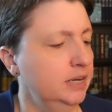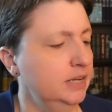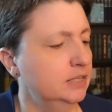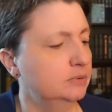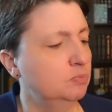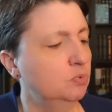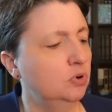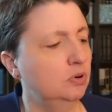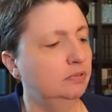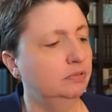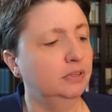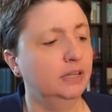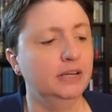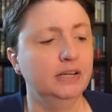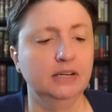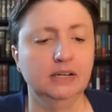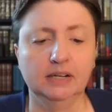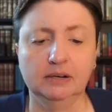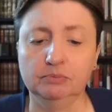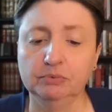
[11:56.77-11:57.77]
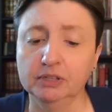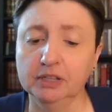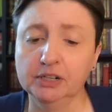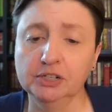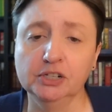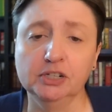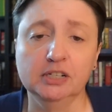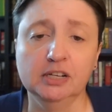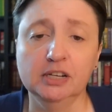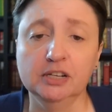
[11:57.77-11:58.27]
is more of like a
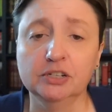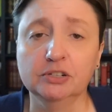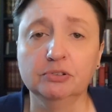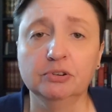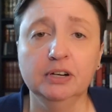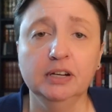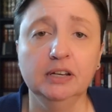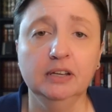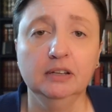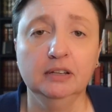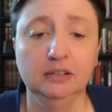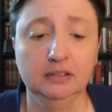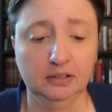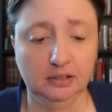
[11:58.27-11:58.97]
religious history.